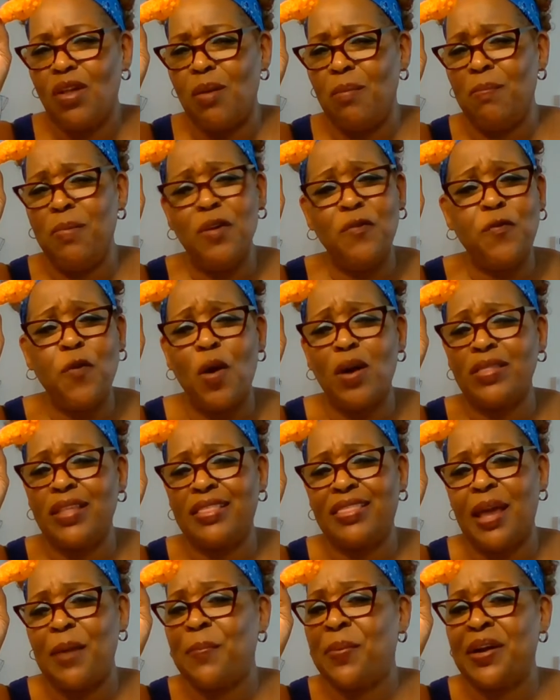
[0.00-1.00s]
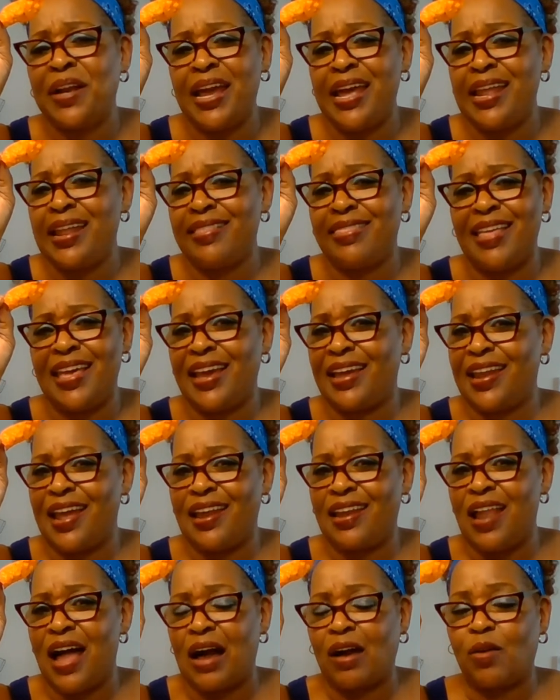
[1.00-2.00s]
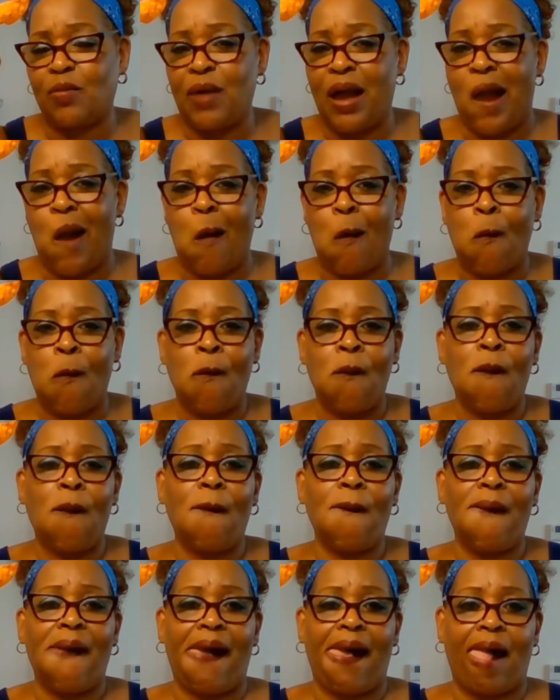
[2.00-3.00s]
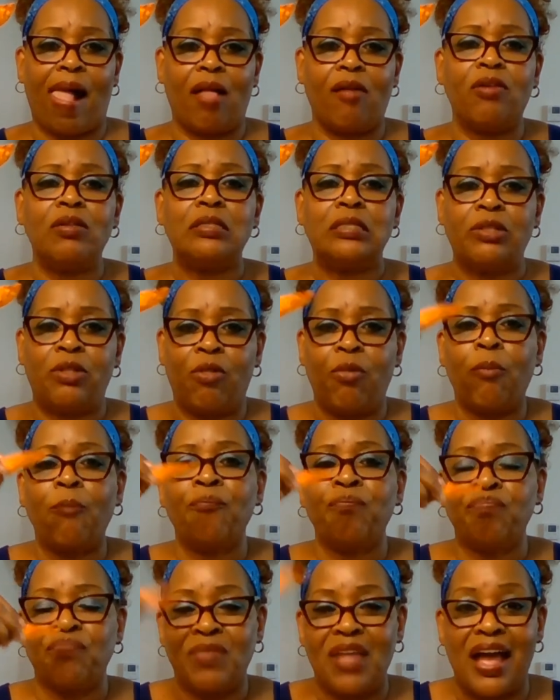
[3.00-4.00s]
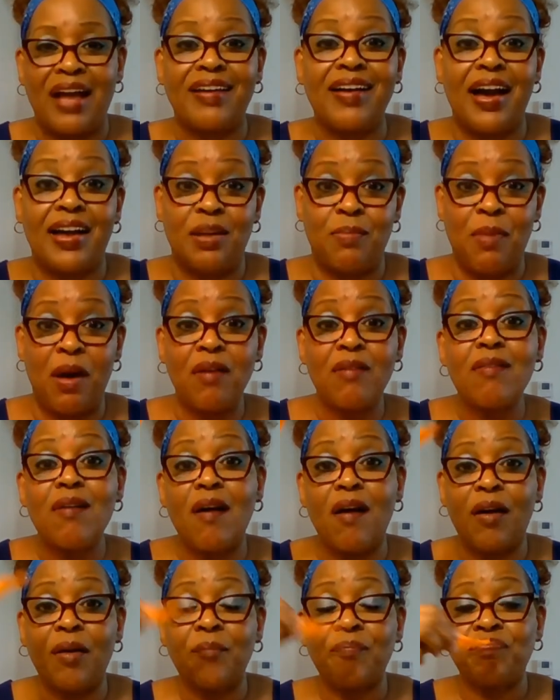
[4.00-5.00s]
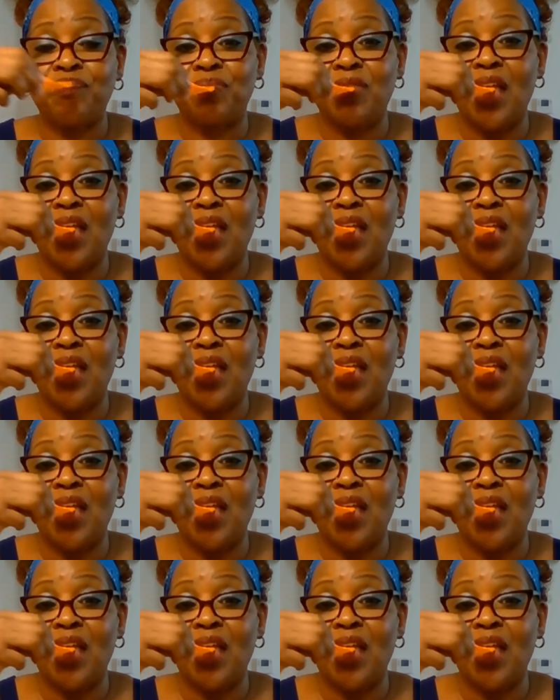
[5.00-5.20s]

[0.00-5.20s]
before did they put anything in that locker, right? Wow. I got in my car.